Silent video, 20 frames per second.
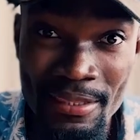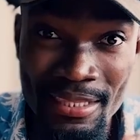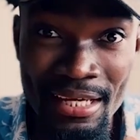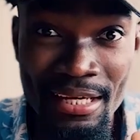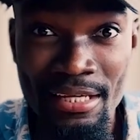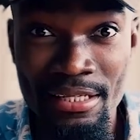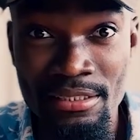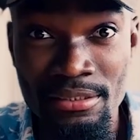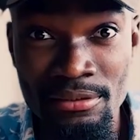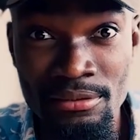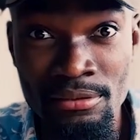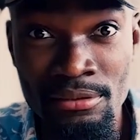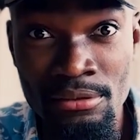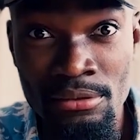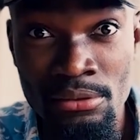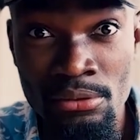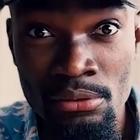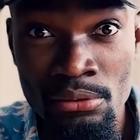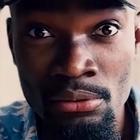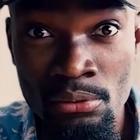
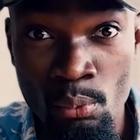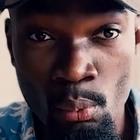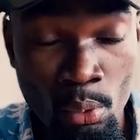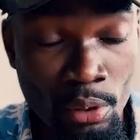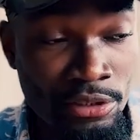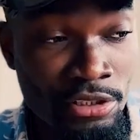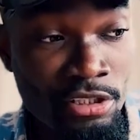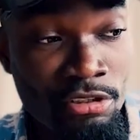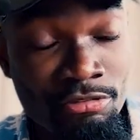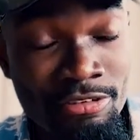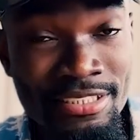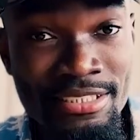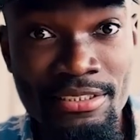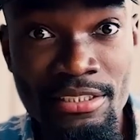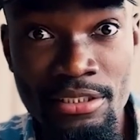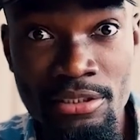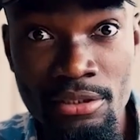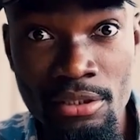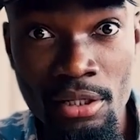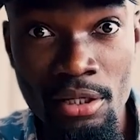then what you're
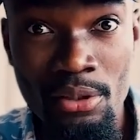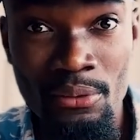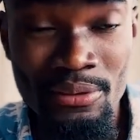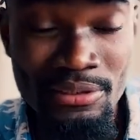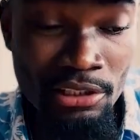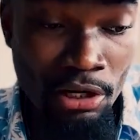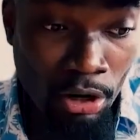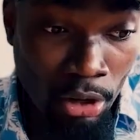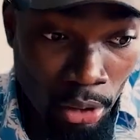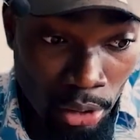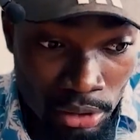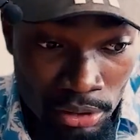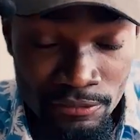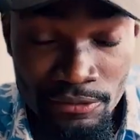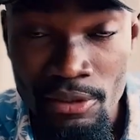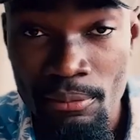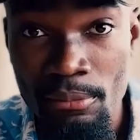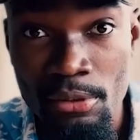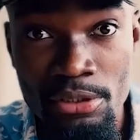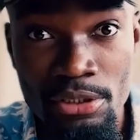risking now is all
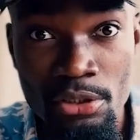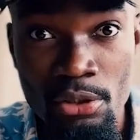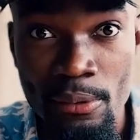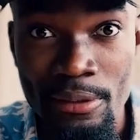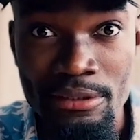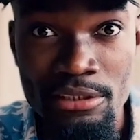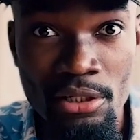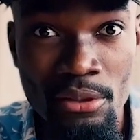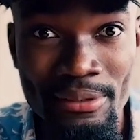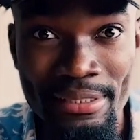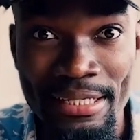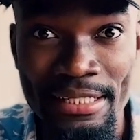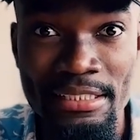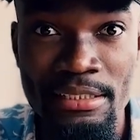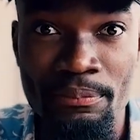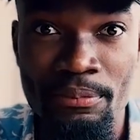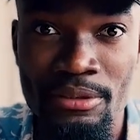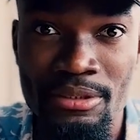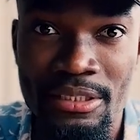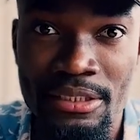of your money going down
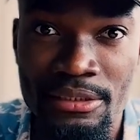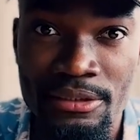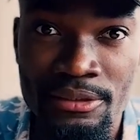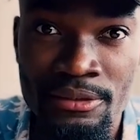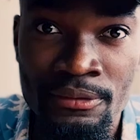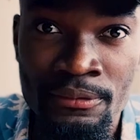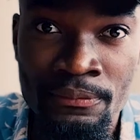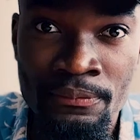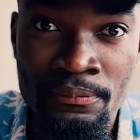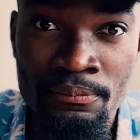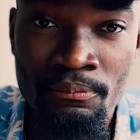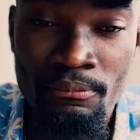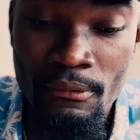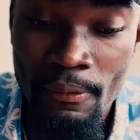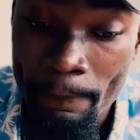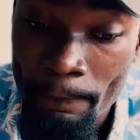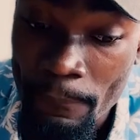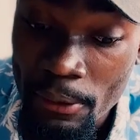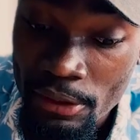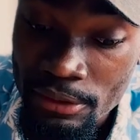80%.
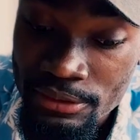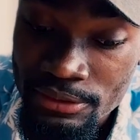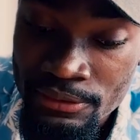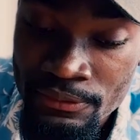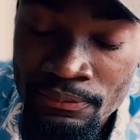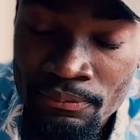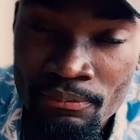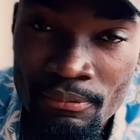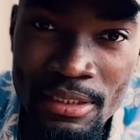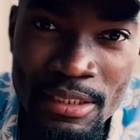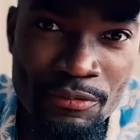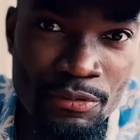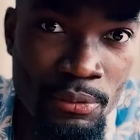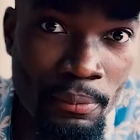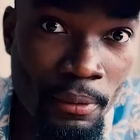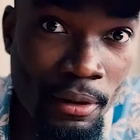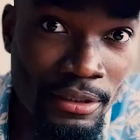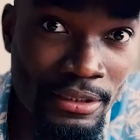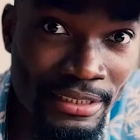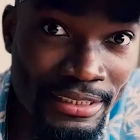But if you
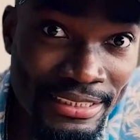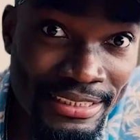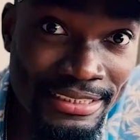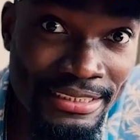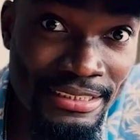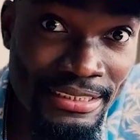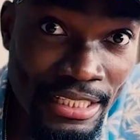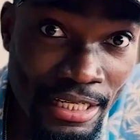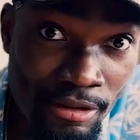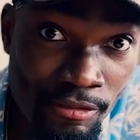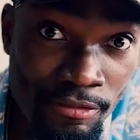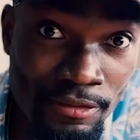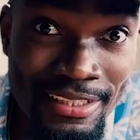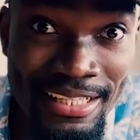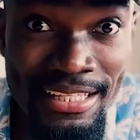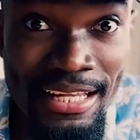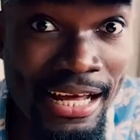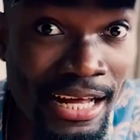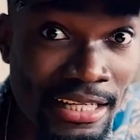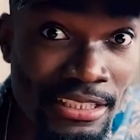bought the ETF
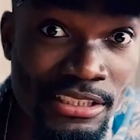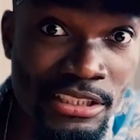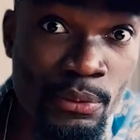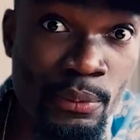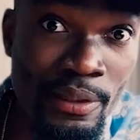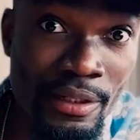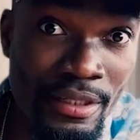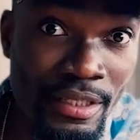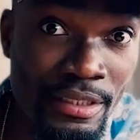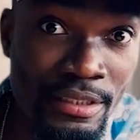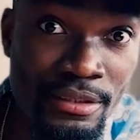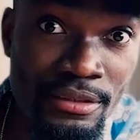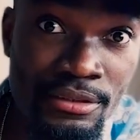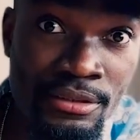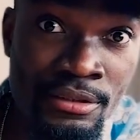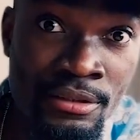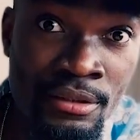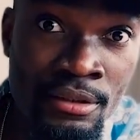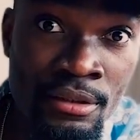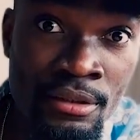that had Square in it,
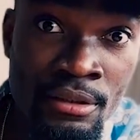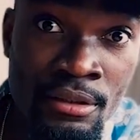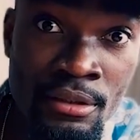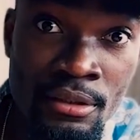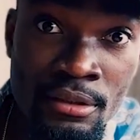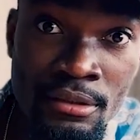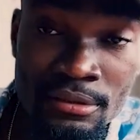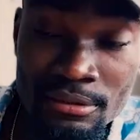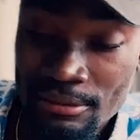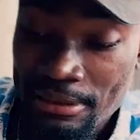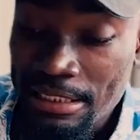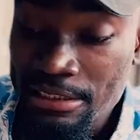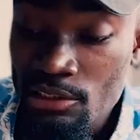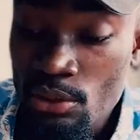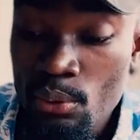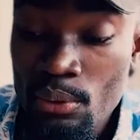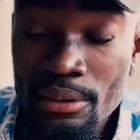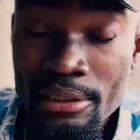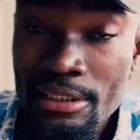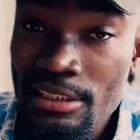that's
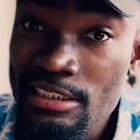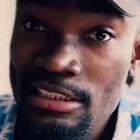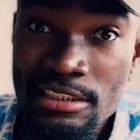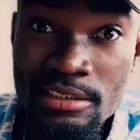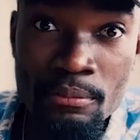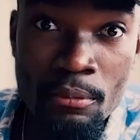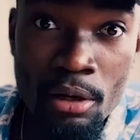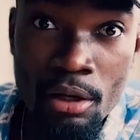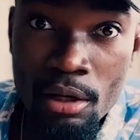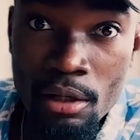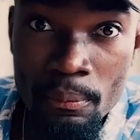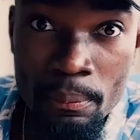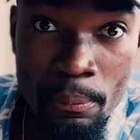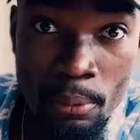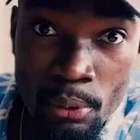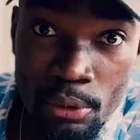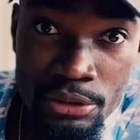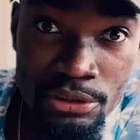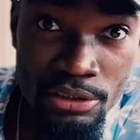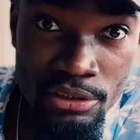only a small
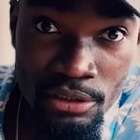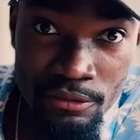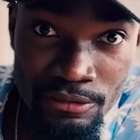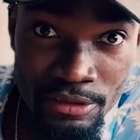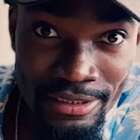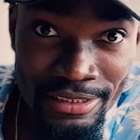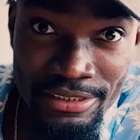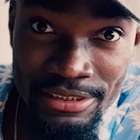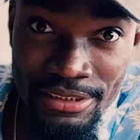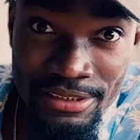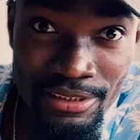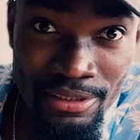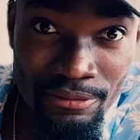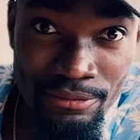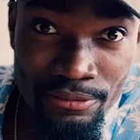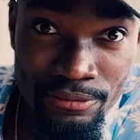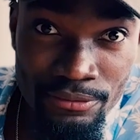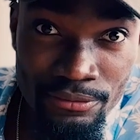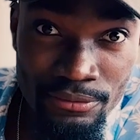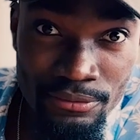portion of your ETF.
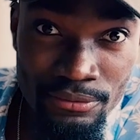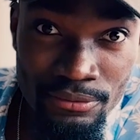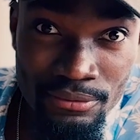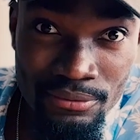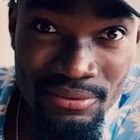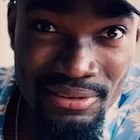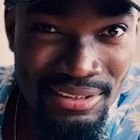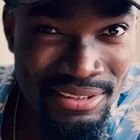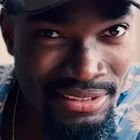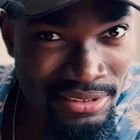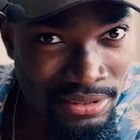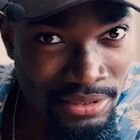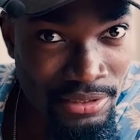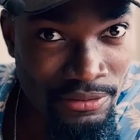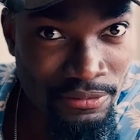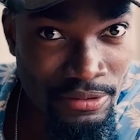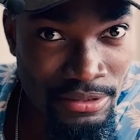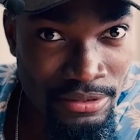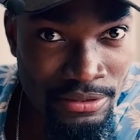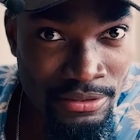You see the
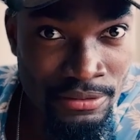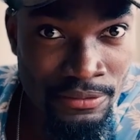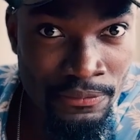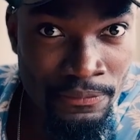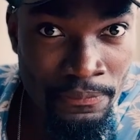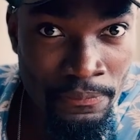difference?